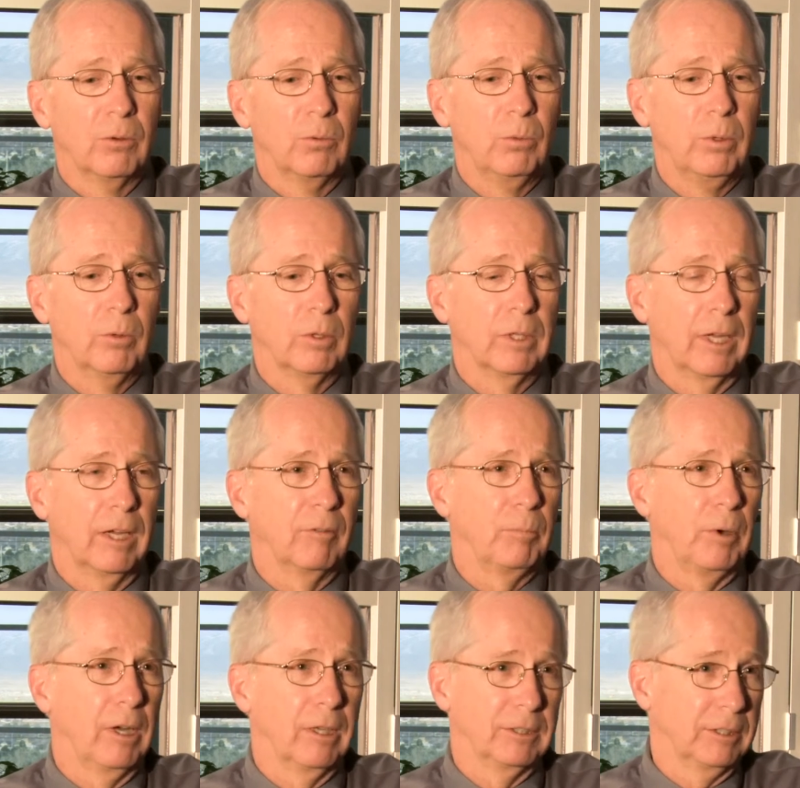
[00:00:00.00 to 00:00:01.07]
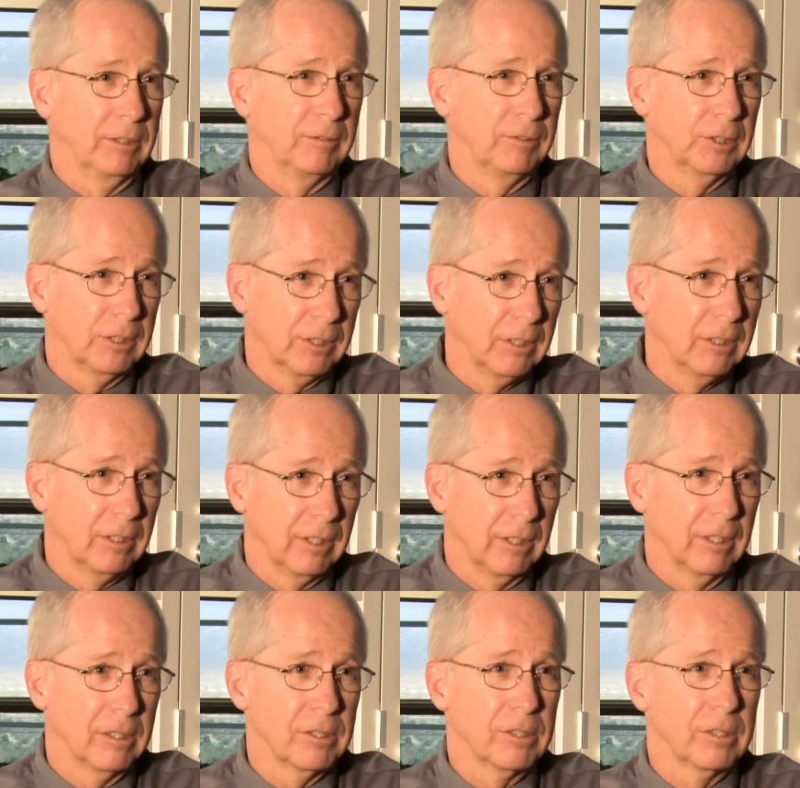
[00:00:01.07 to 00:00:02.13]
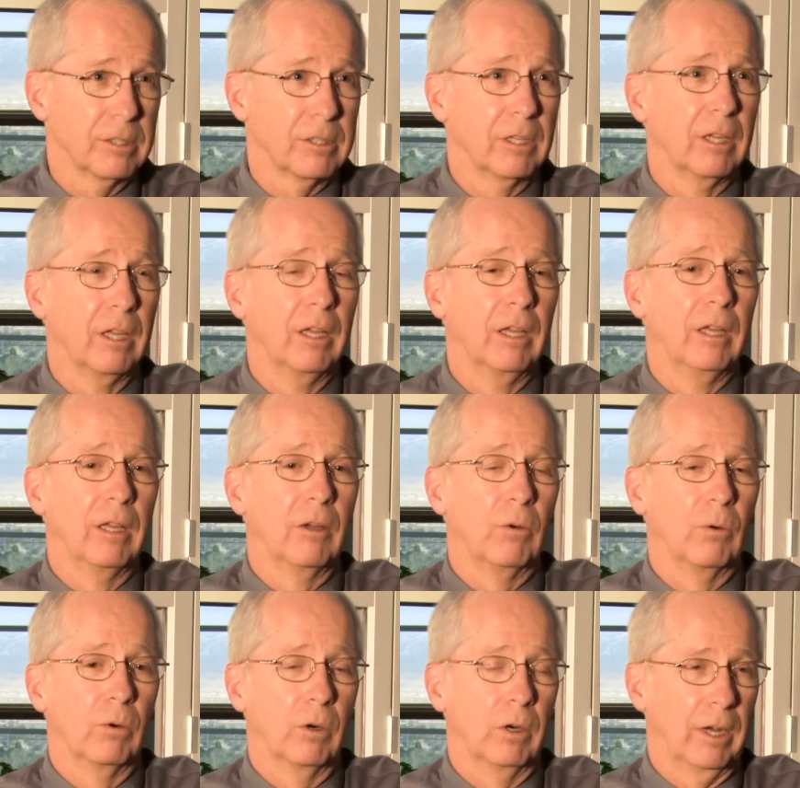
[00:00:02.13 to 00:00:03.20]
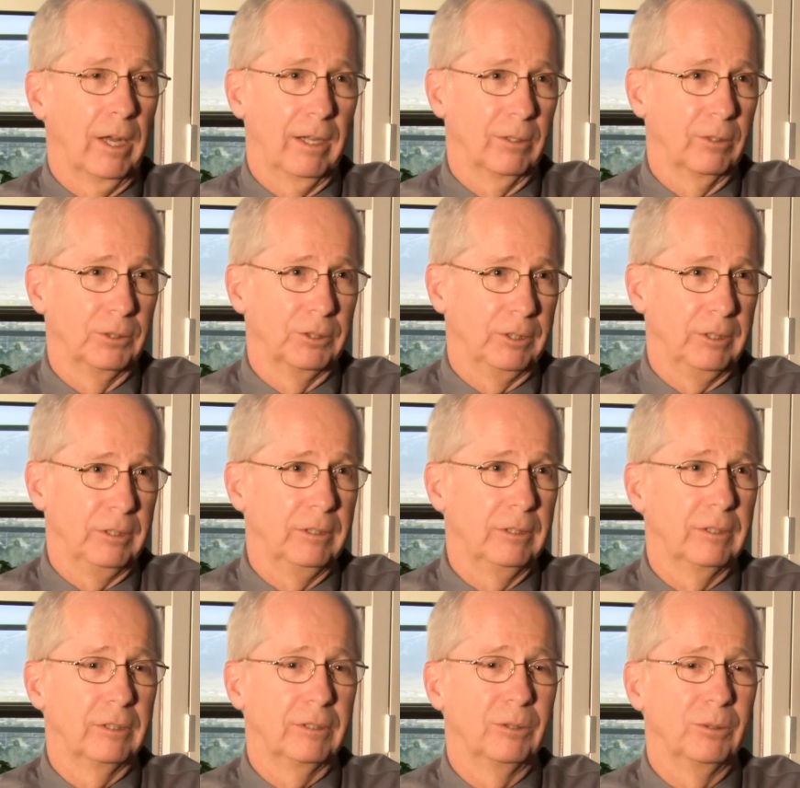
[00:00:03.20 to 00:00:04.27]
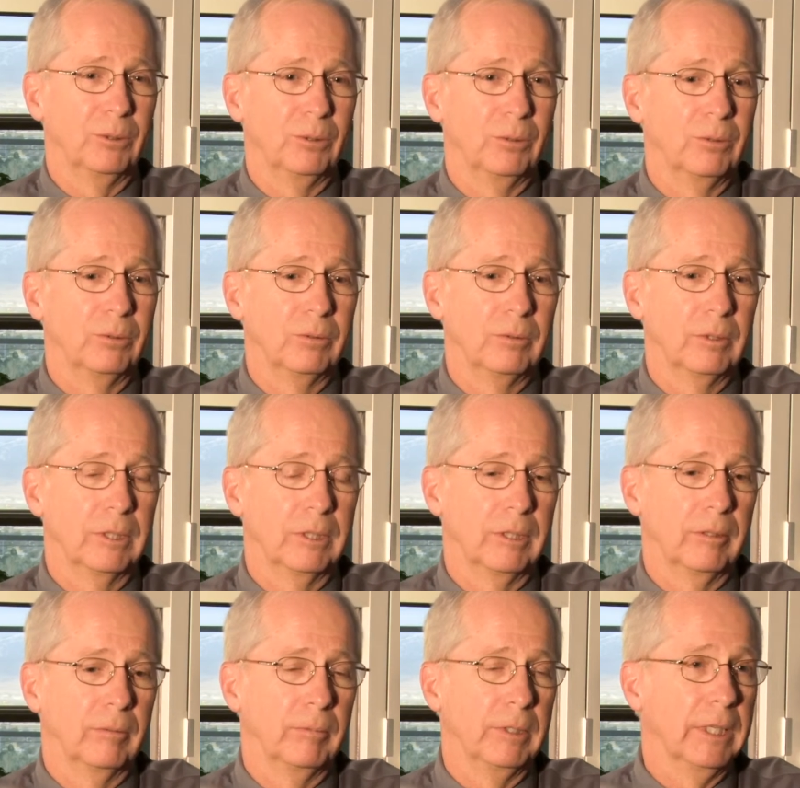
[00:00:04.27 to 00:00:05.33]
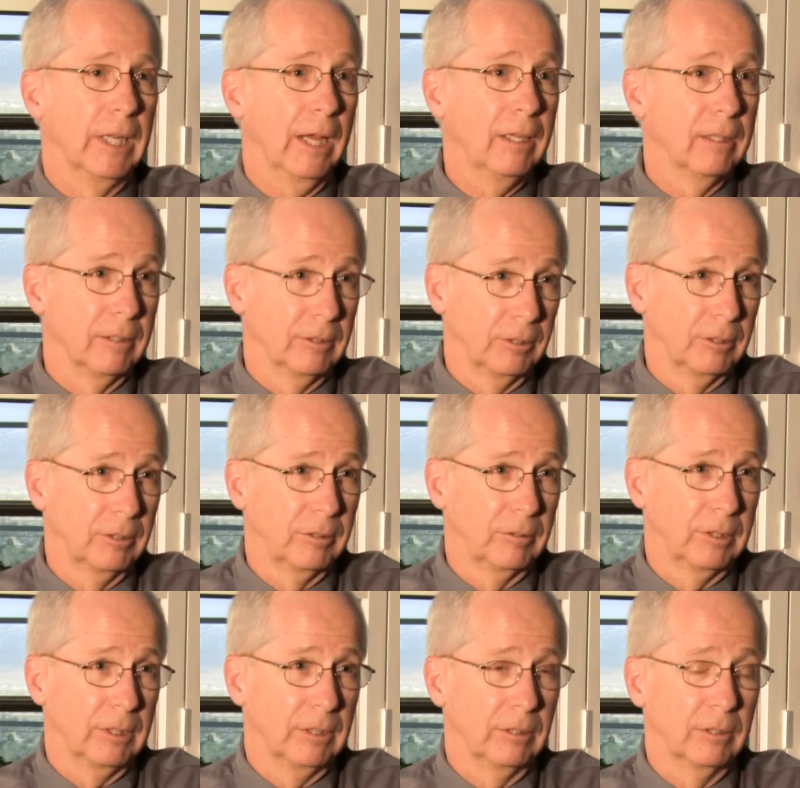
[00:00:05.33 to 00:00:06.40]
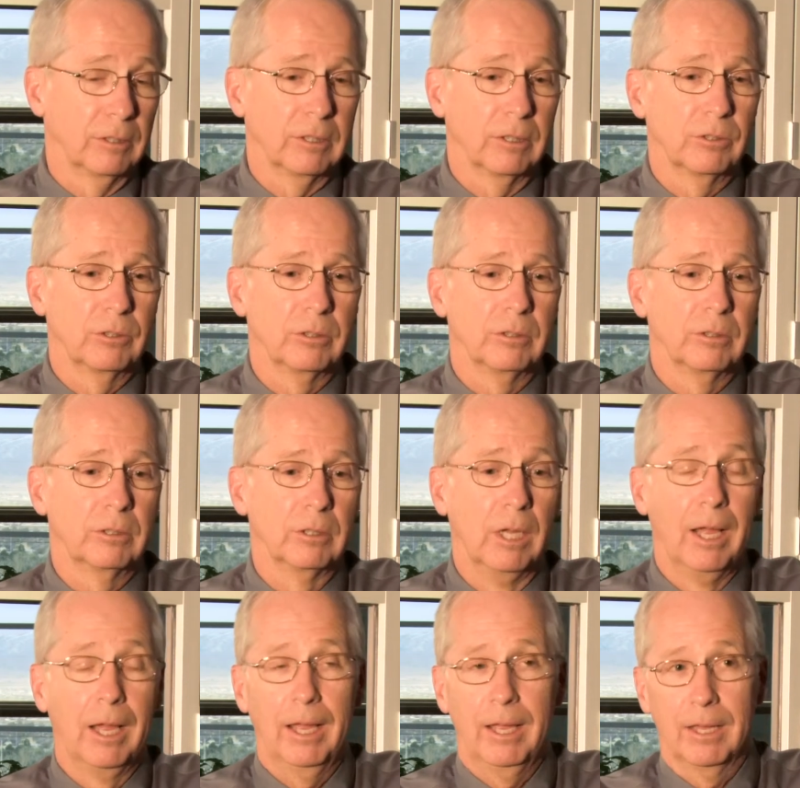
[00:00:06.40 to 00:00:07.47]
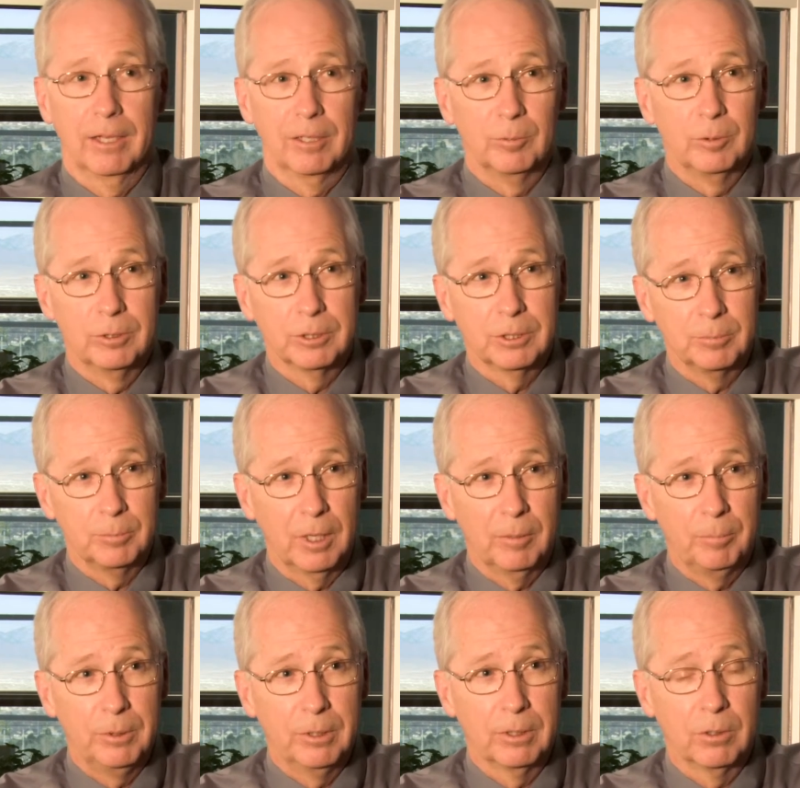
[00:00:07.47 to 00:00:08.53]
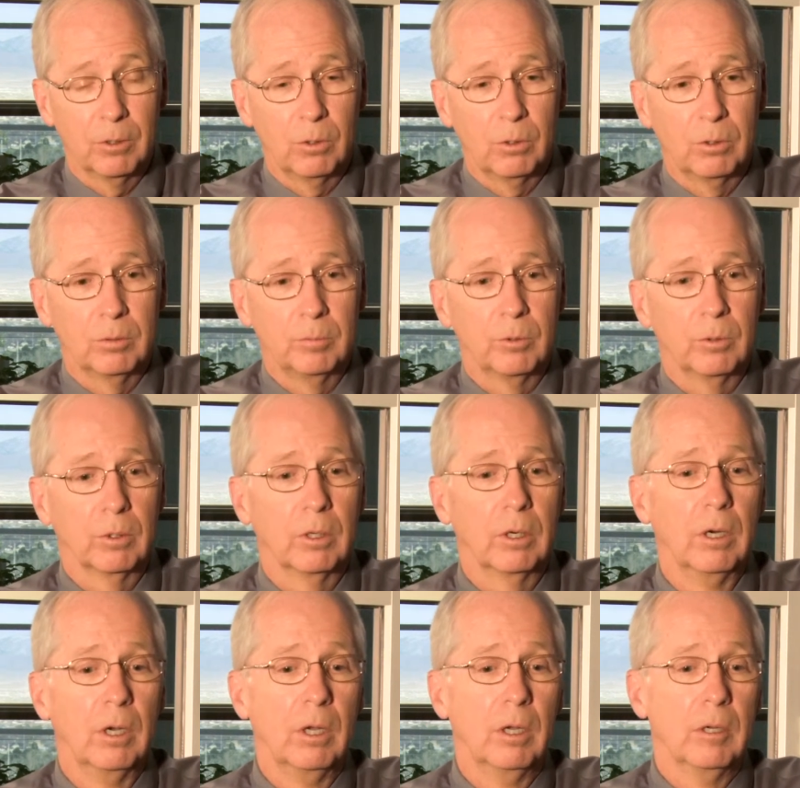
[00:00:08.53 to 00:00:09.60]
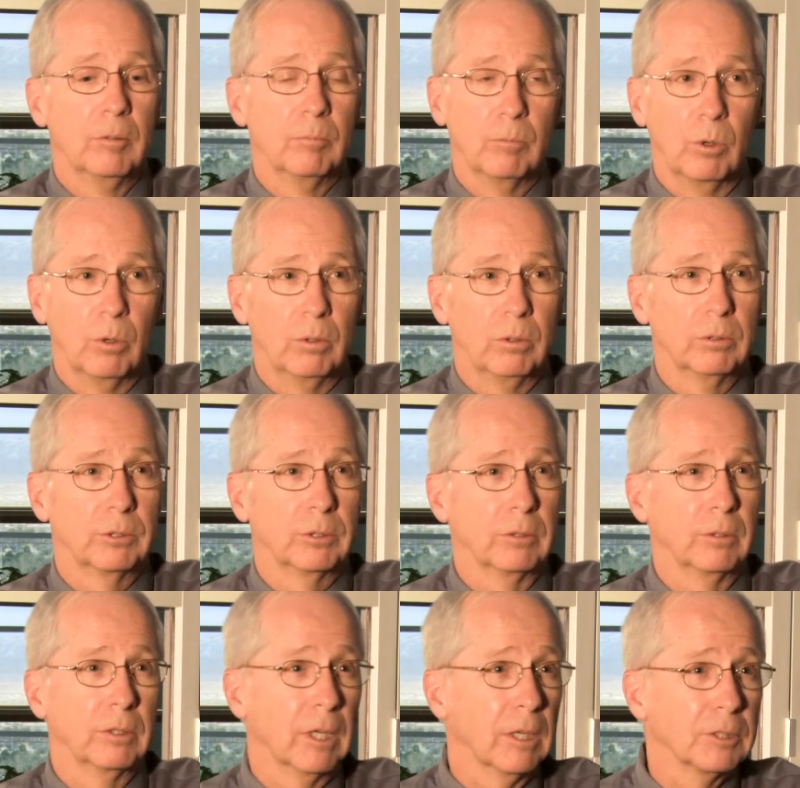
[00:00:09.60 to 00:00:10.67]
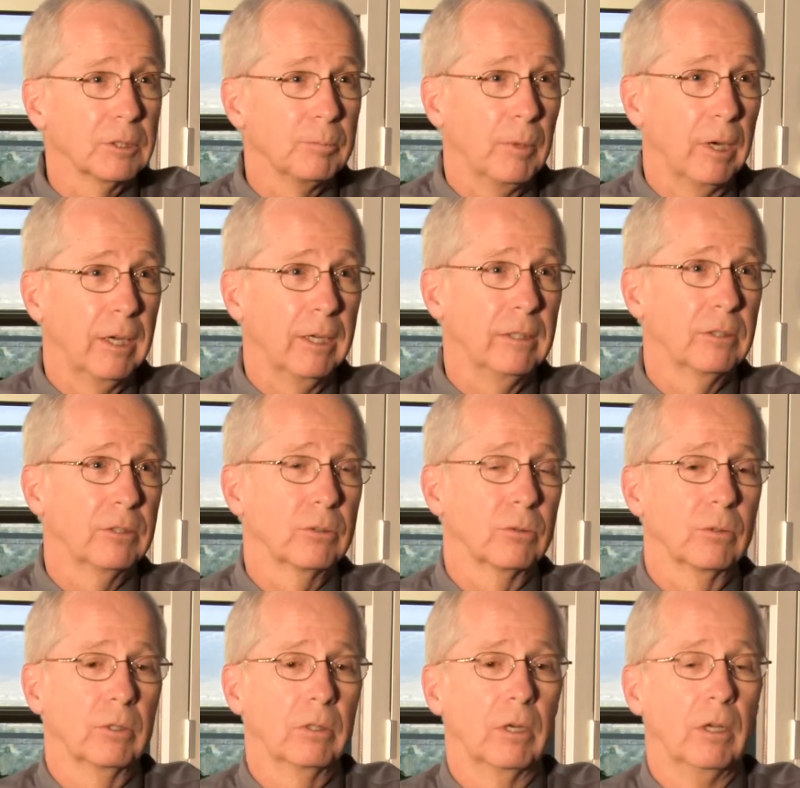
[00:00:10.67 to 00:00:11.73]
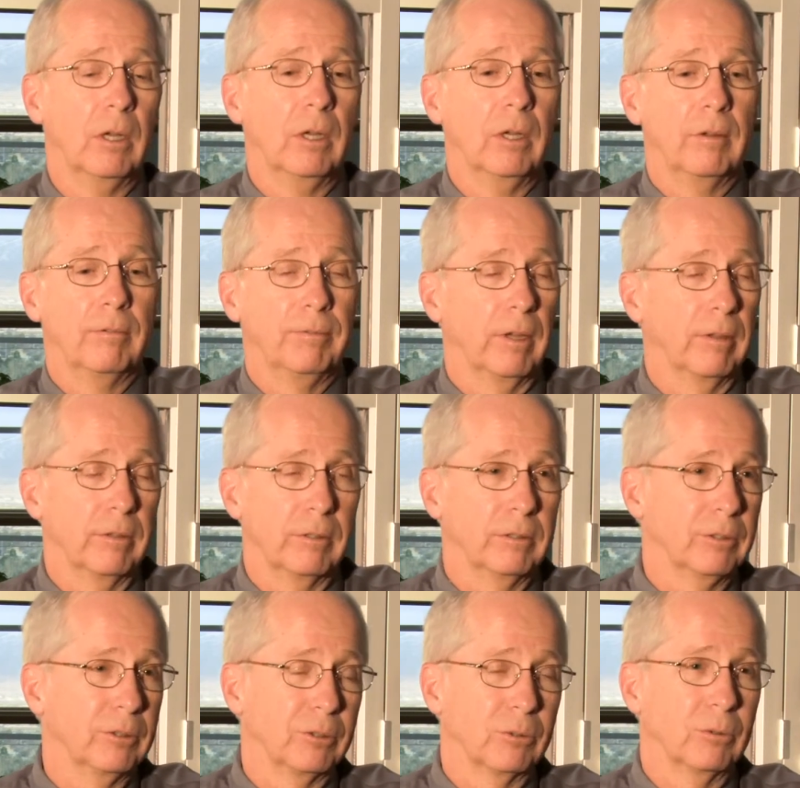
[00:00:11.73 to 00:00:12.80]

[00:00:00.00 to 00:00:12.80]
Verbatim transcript: we will have positive skin tests or allergies to uh, inhalants, things such as animals that might be in the home or molds or dust mites or feathers